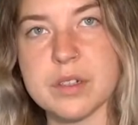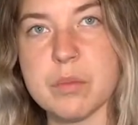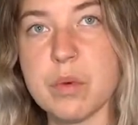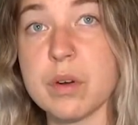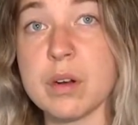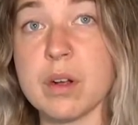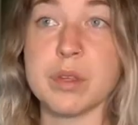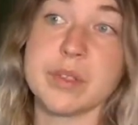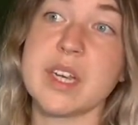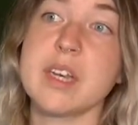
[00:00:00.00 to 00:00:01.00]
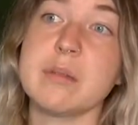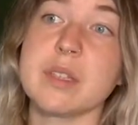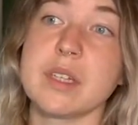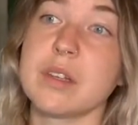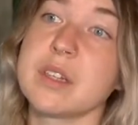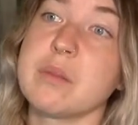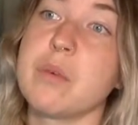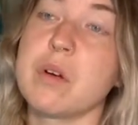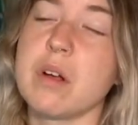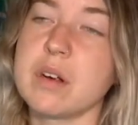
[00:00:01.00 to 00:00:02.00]
to more museums and looked at
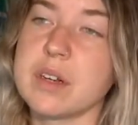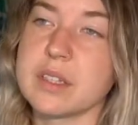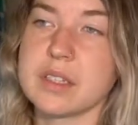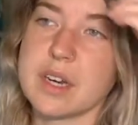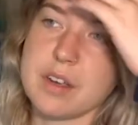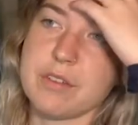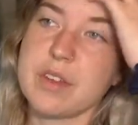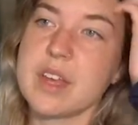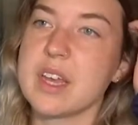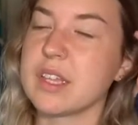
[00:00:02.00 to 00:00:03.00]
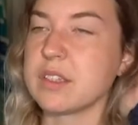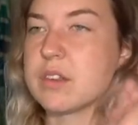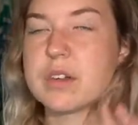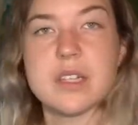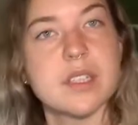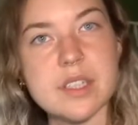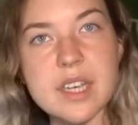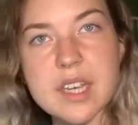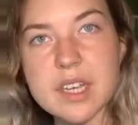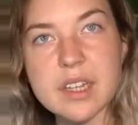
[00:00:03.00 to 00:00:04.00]
more art and stuff and started
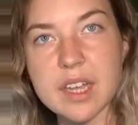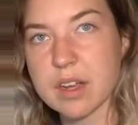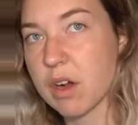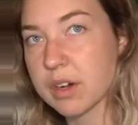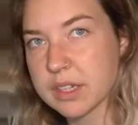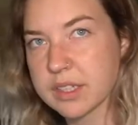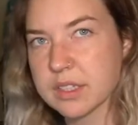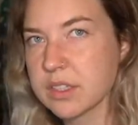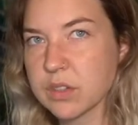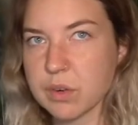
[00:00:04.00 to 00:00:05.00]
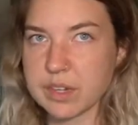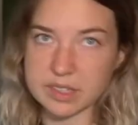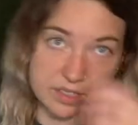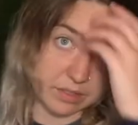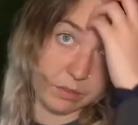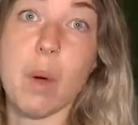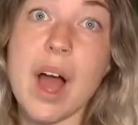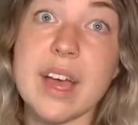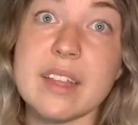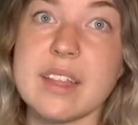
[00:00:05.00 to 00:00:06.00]
seeing like artist stories and
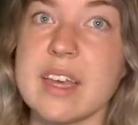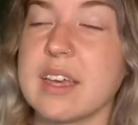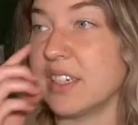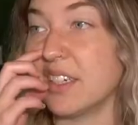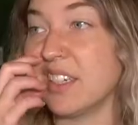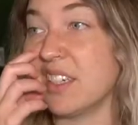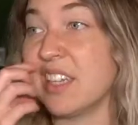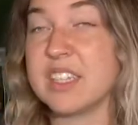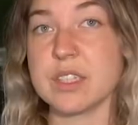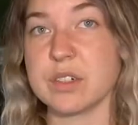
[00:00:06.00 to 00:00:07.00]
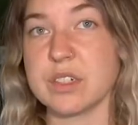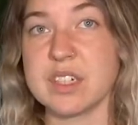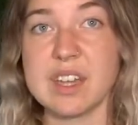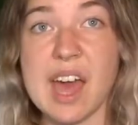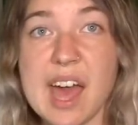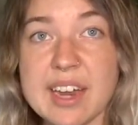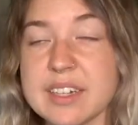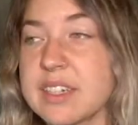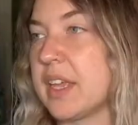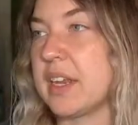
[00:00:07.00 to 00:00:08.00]
why they did this or did
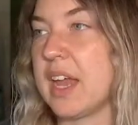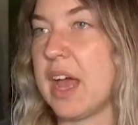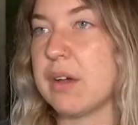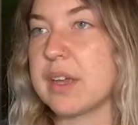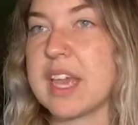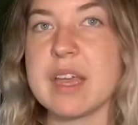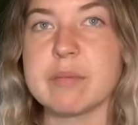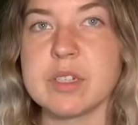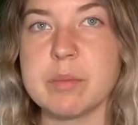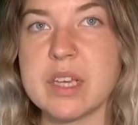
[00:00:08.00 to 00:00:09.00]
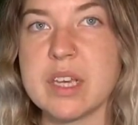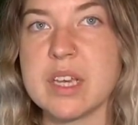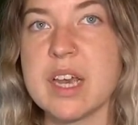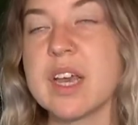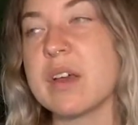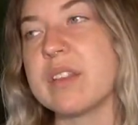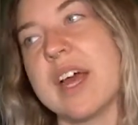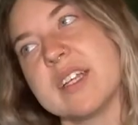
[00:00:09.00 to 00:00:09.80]
that and how it came to be, that